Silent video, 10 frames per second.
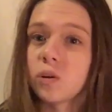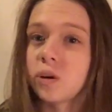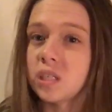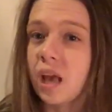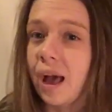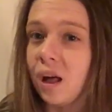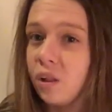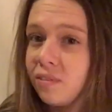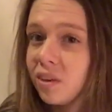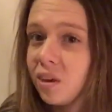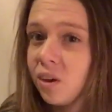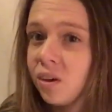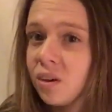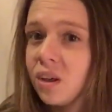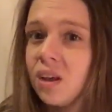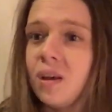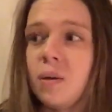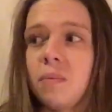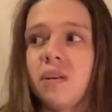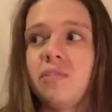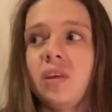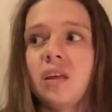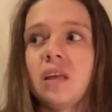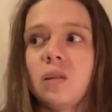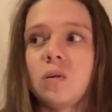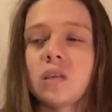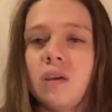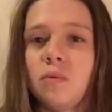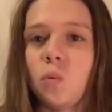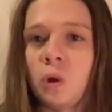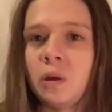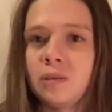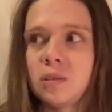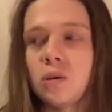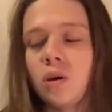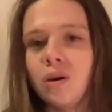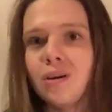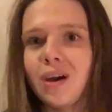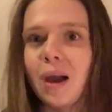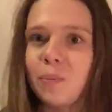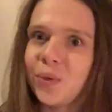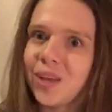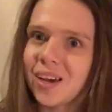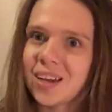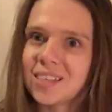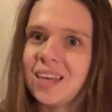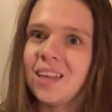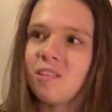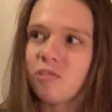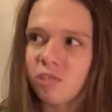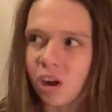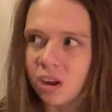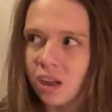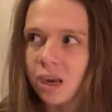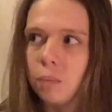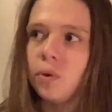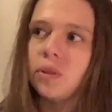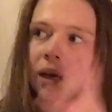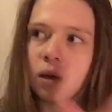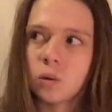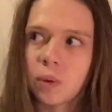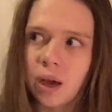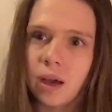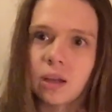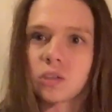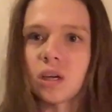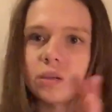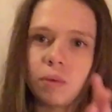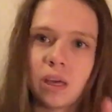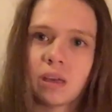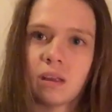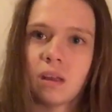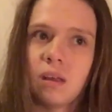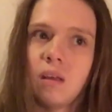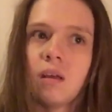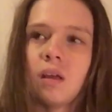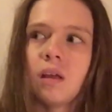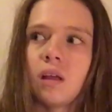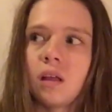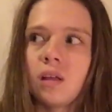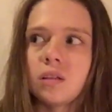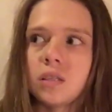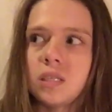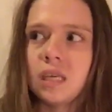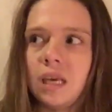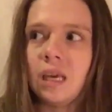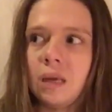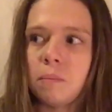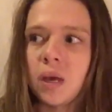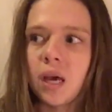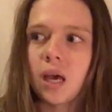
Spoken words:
or a towel over her, but I feel like that looks even worse. So I put the car seat in the front and I put the handle back and tried to make it seem